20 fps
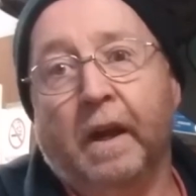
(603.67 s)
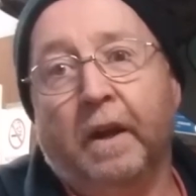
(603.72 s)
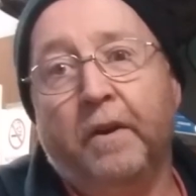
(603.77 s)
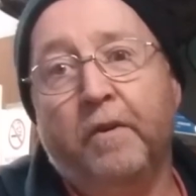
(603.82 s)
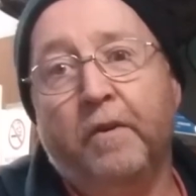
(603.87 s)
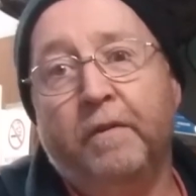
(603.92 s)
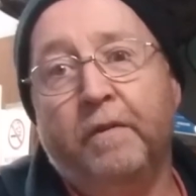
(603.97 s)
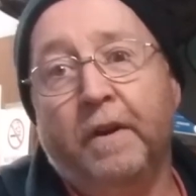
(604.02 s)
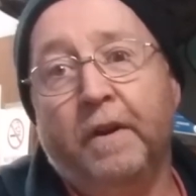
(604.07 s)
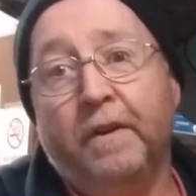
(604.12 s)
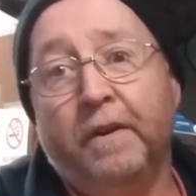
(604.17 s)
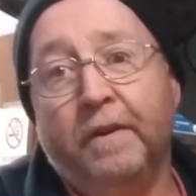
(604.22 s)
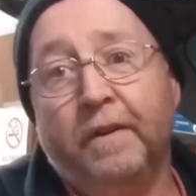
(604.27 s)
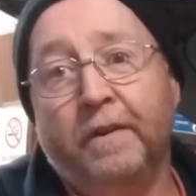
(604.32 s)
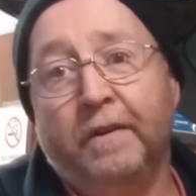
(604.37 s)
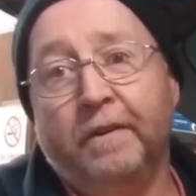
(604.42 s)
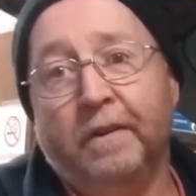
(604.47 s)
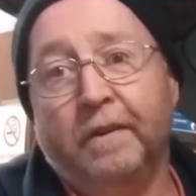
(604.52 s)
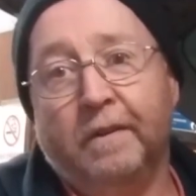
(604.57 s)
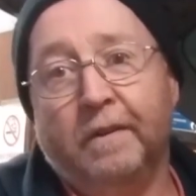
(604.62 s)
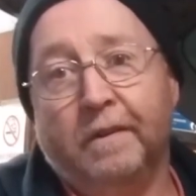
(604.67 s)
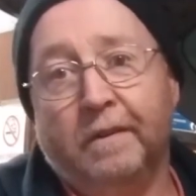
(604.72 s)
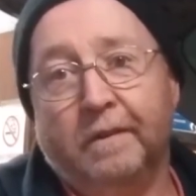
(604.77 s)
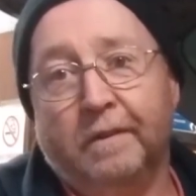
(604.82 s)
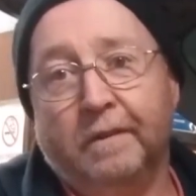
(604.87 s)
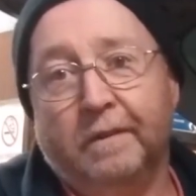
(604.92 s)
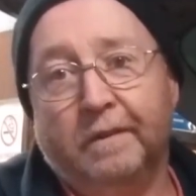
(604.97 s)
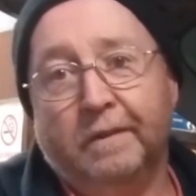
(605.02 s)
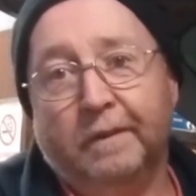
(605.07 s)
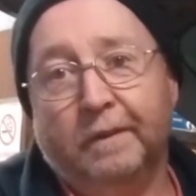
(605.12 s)
cover on it,
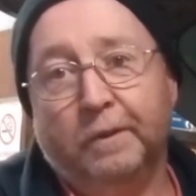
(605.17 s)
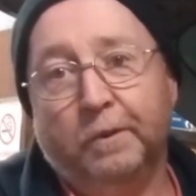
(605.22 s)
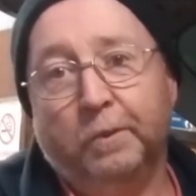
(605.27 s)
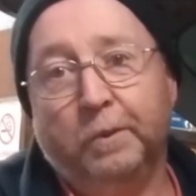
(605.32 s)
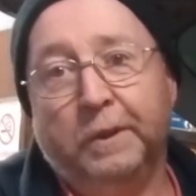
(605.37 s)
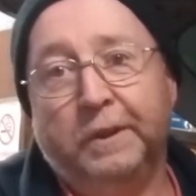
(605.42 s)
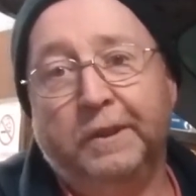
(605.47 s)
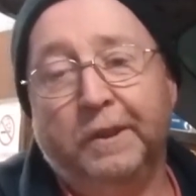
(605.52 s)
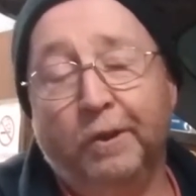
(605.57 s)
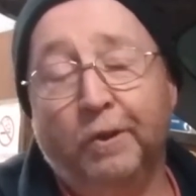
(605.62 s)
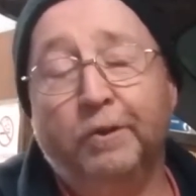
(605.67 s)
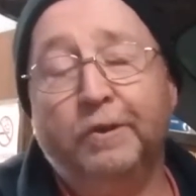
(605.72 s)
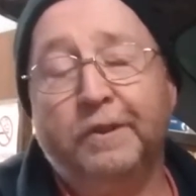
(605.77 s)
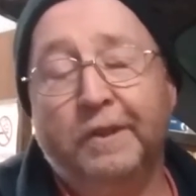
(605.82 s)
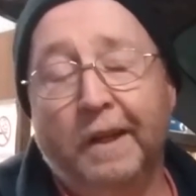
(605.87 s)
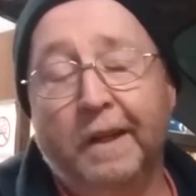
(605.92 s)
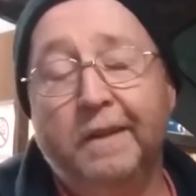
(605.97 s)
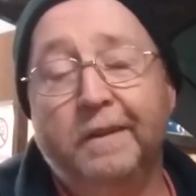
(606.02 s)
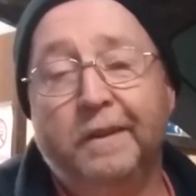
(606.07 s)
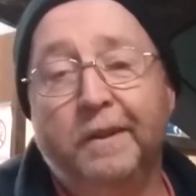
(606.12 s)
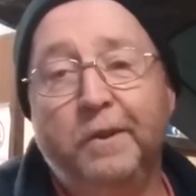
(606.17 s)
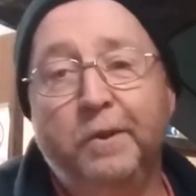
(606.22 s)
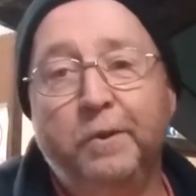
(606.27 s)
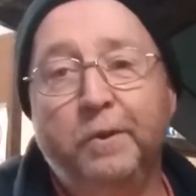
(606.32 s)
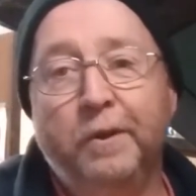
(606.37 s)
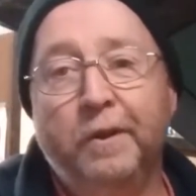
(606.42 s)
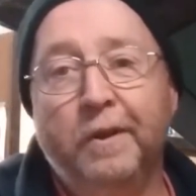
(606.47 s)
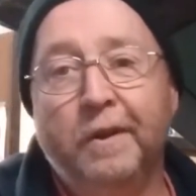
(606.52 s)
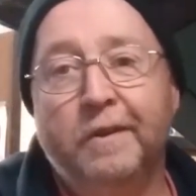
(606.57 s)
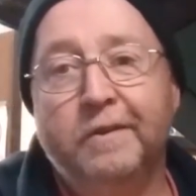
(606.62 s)
which looks like the
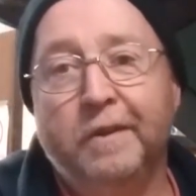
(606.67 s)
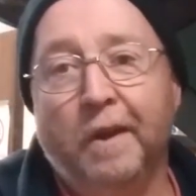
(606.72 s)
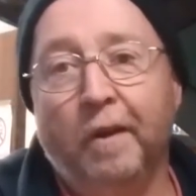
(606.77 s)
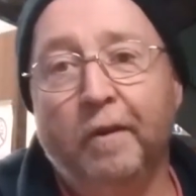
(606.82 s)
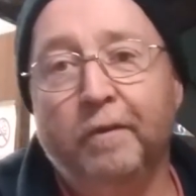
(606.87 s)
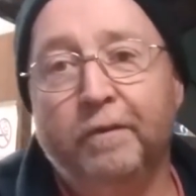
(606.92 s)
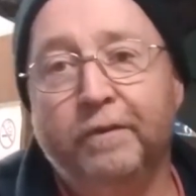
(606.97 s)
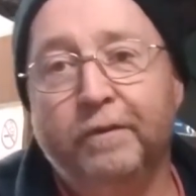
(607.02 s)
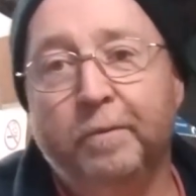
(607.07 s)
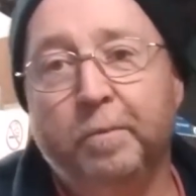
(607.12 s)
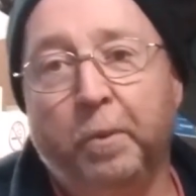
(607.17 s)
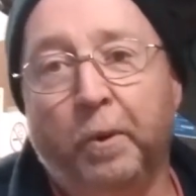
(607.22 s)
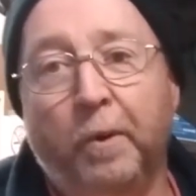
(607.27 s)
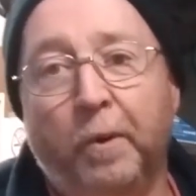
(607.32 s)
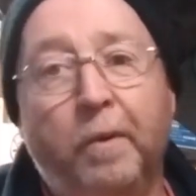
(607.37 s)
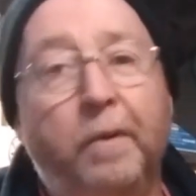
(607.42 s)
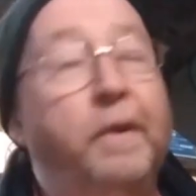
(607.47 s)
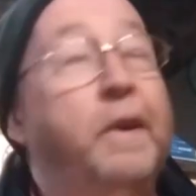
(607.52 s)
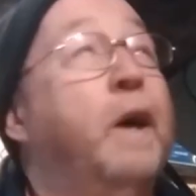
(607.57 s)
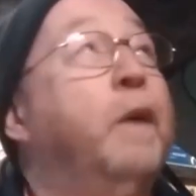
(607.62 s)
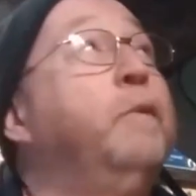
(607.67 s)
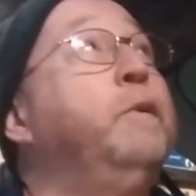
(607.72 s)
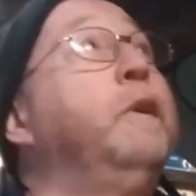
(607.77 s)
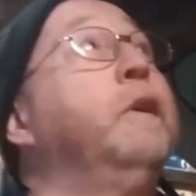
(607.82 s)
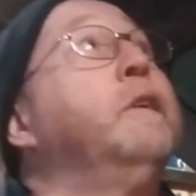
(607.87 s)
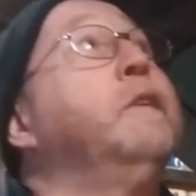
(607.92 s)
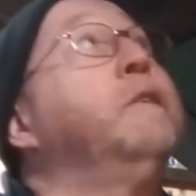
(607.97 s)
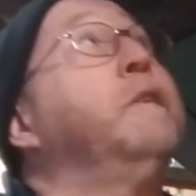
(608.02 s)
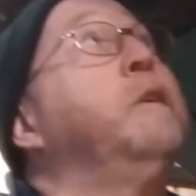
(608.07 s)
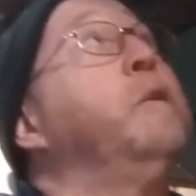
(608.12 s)
unit itself, but now you
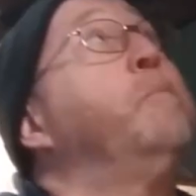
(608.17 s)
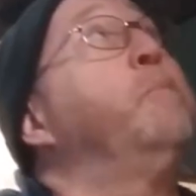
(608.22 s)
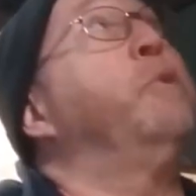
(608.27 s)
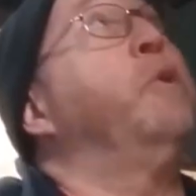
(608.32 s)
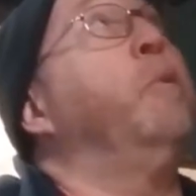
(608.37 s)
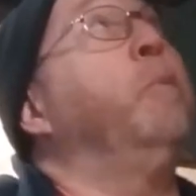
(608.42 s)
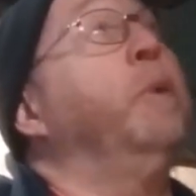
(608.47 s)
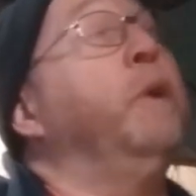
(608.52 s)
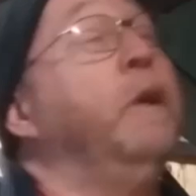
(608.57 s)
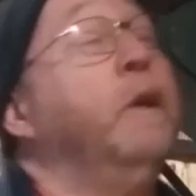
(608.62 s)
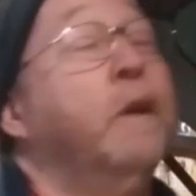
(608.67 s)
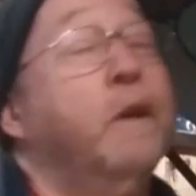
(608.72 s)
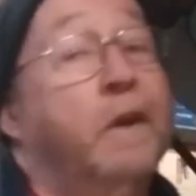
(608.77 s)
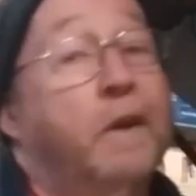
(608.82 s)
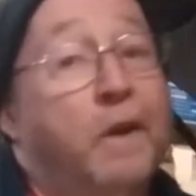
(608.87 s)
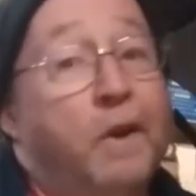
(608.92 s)
can see it properly.